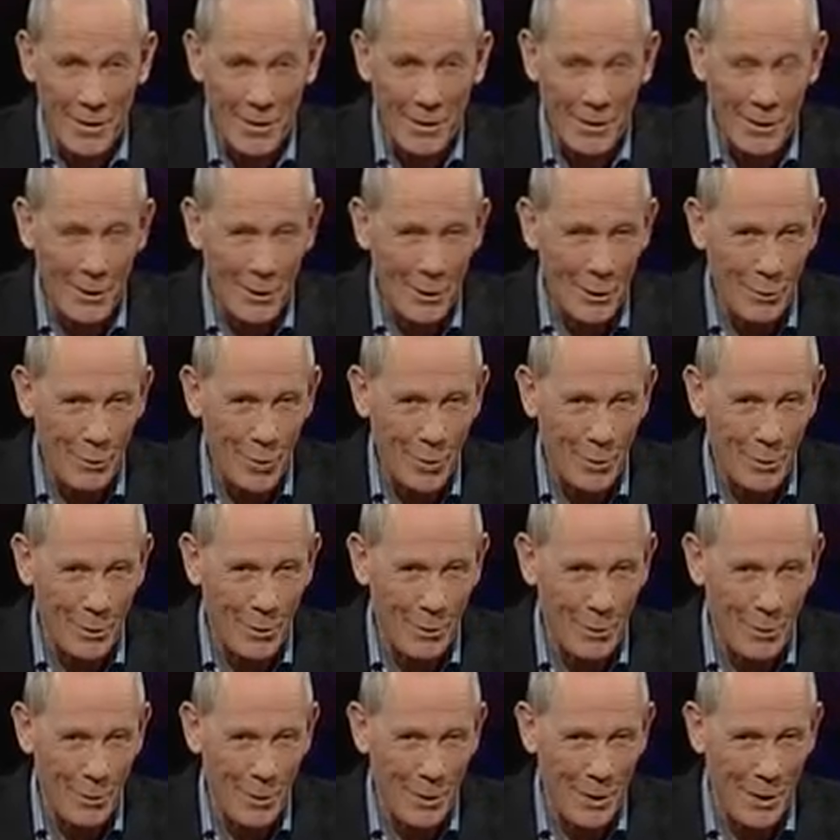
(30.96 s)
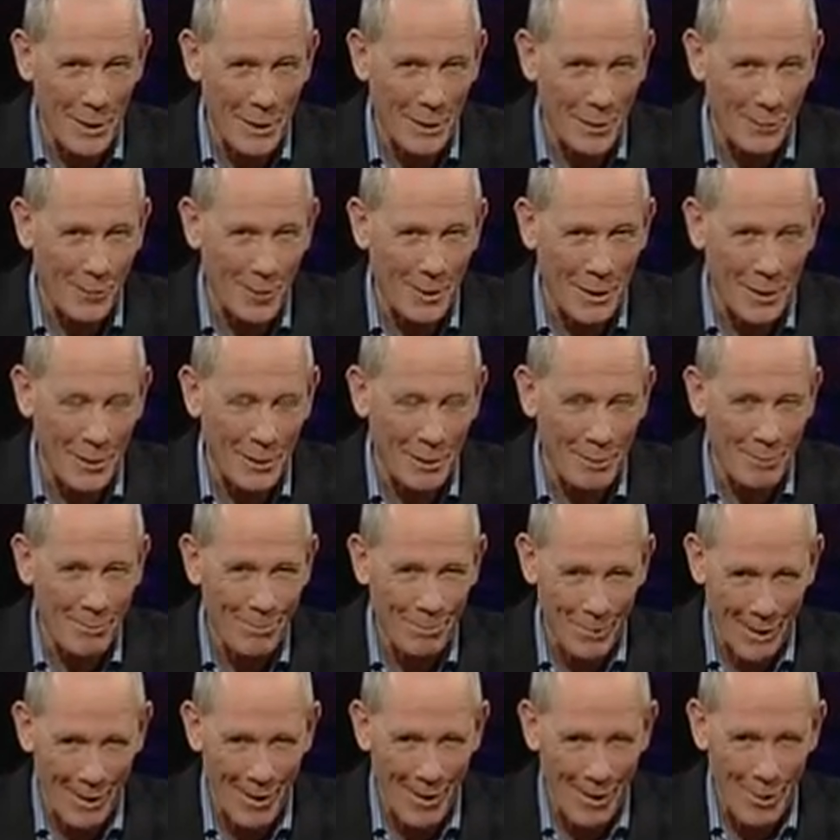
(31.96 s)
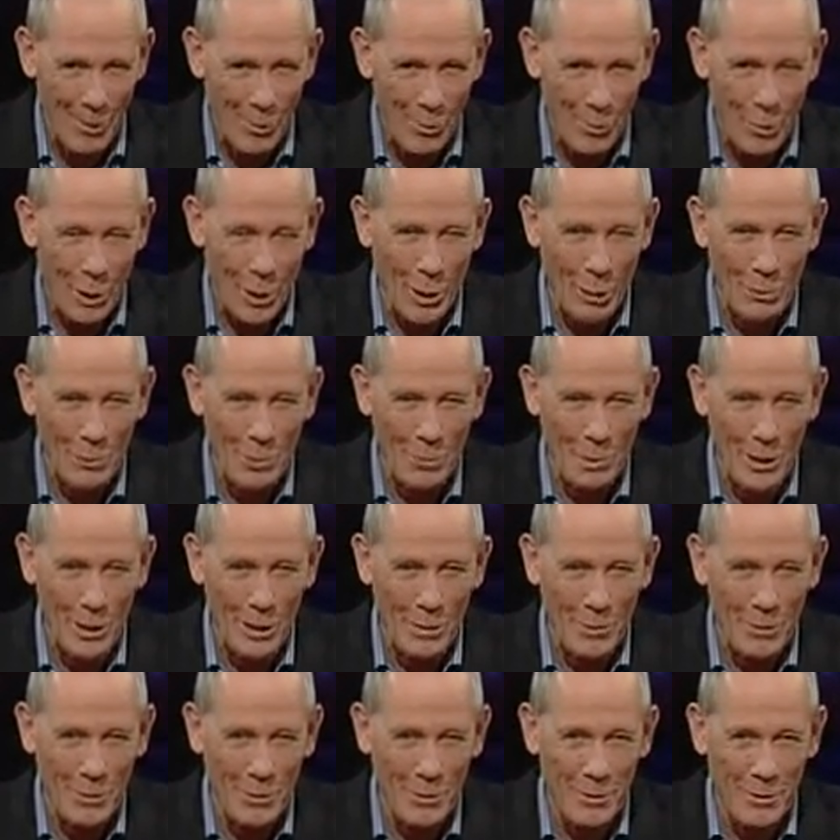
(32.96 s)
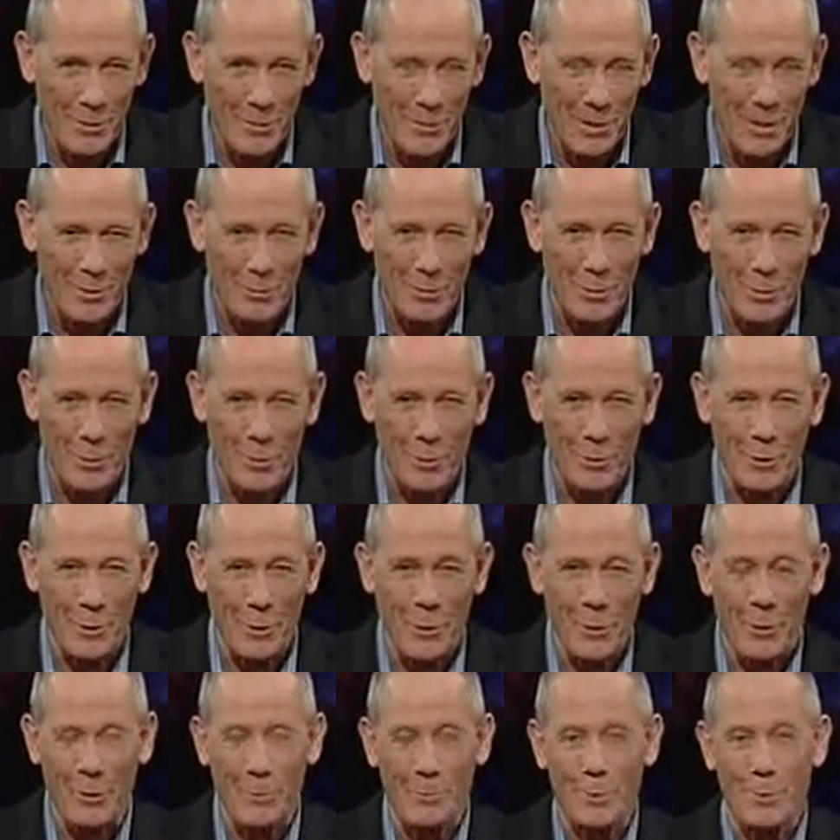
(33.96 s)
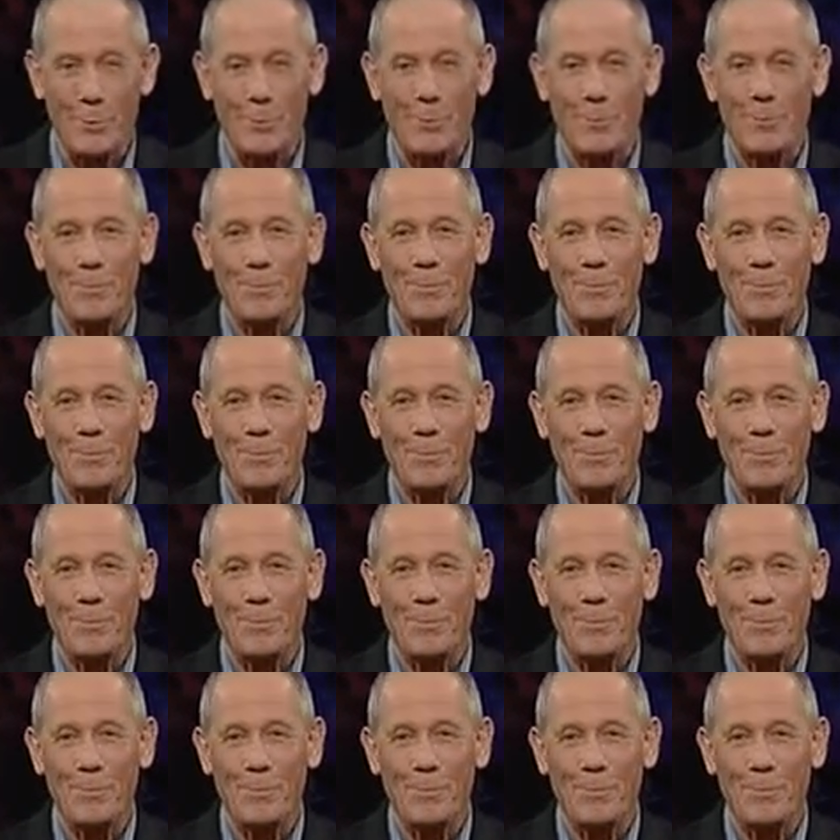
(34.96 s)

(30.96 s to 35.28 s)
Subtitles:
in the US Open tennis final. Welcome to Media Watch. I'm Jonathan Holmes.